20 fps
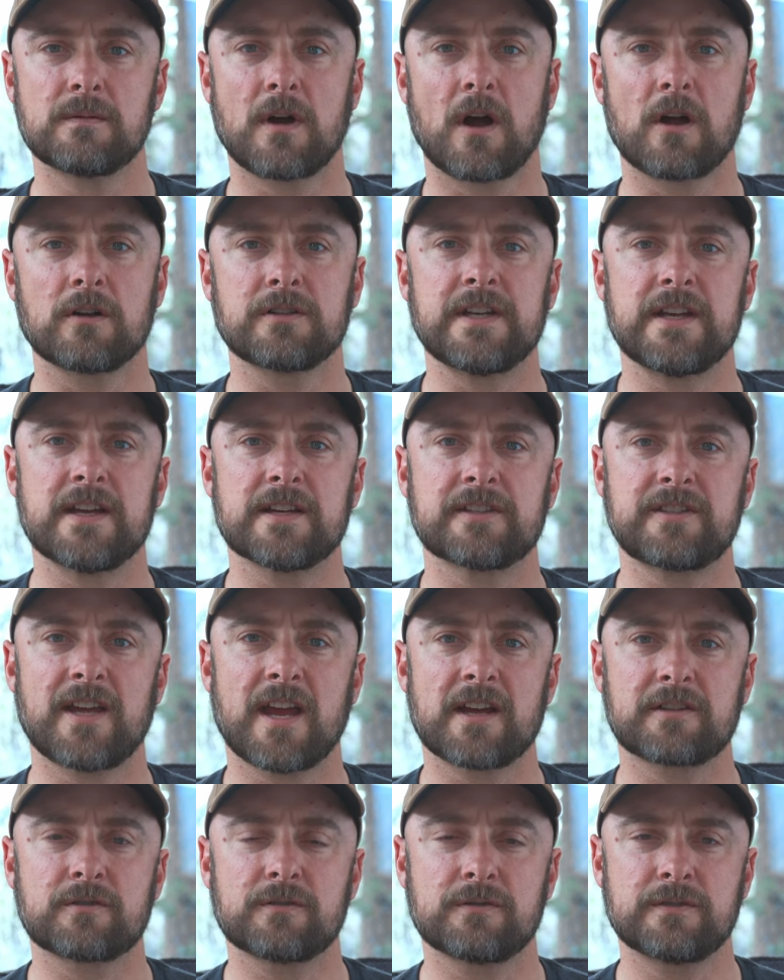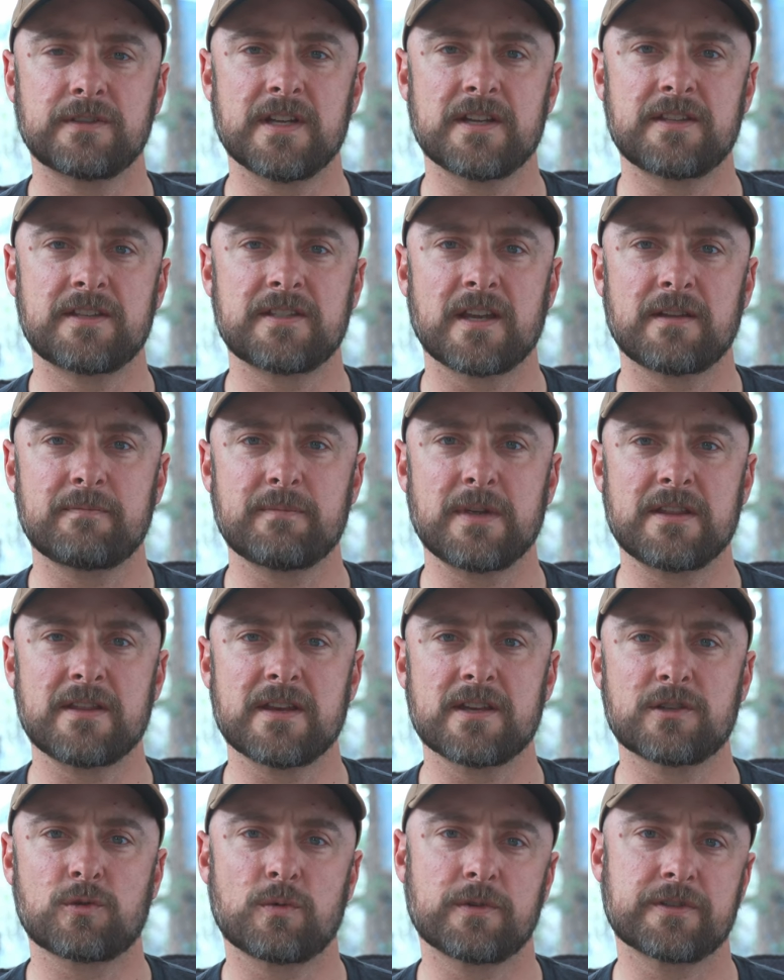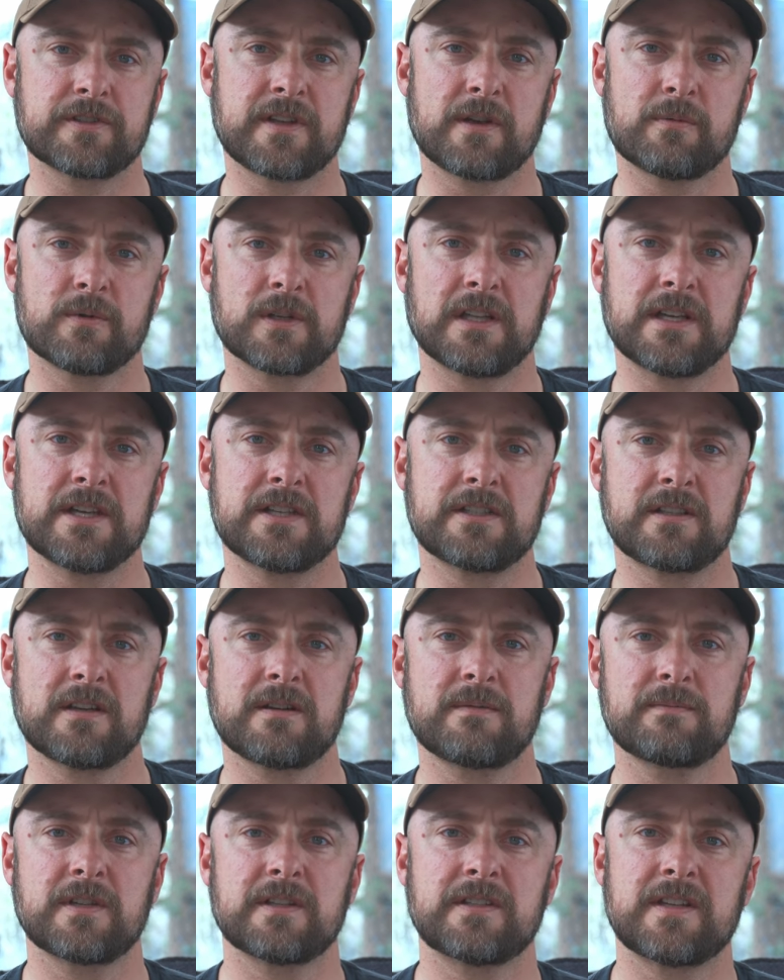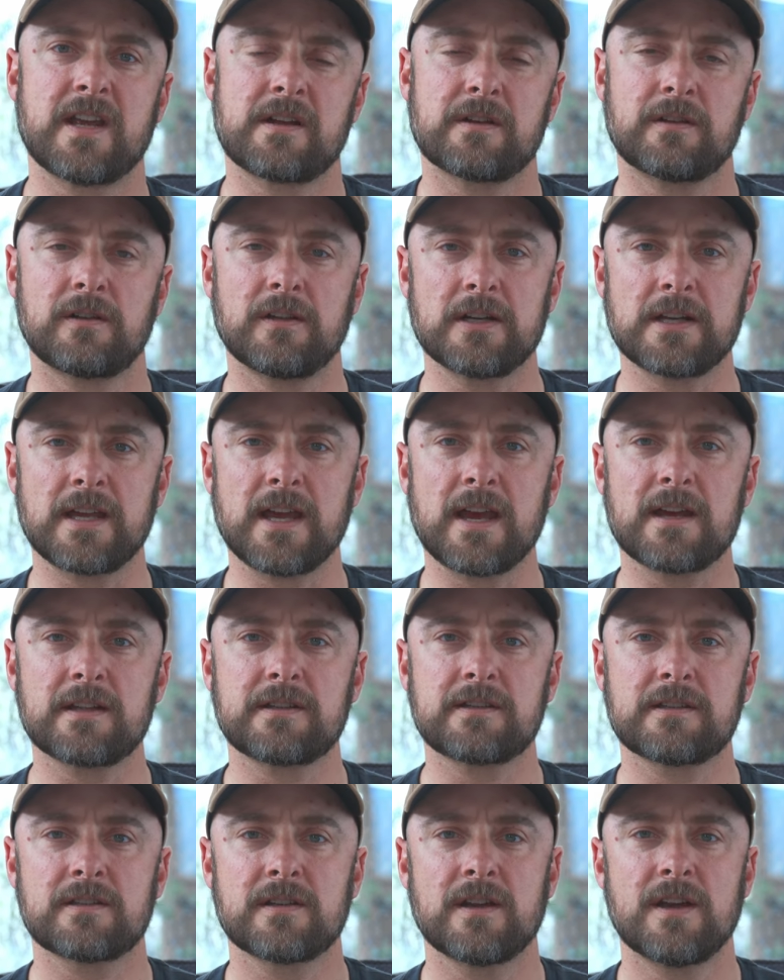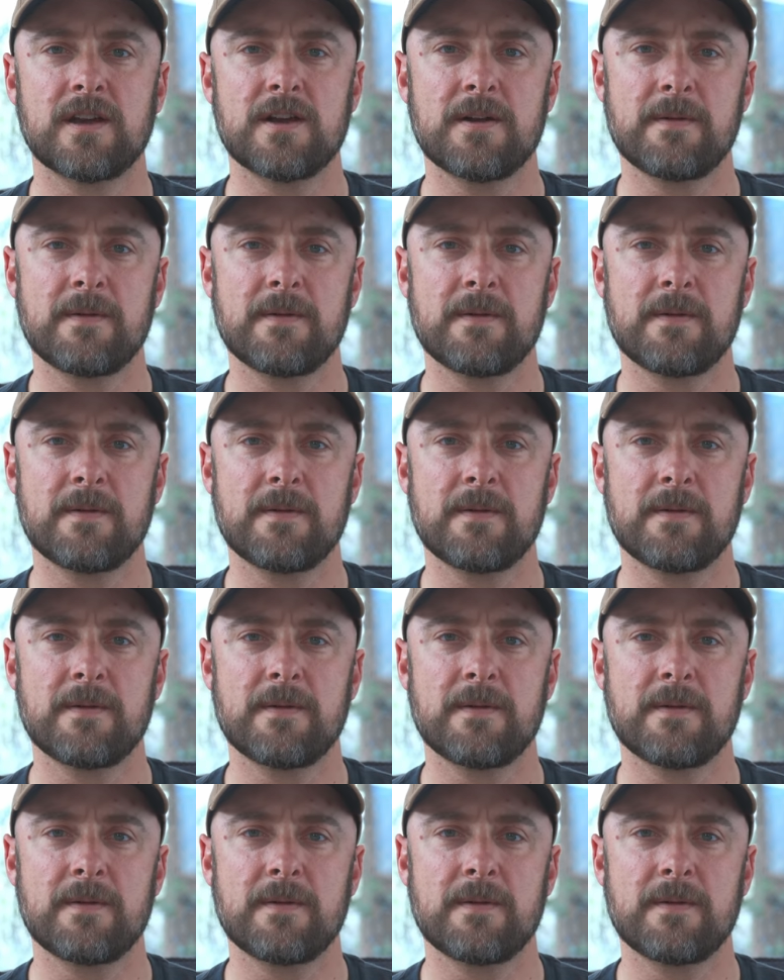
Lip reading: RTS Tactical did send me this once they released them to take a look at.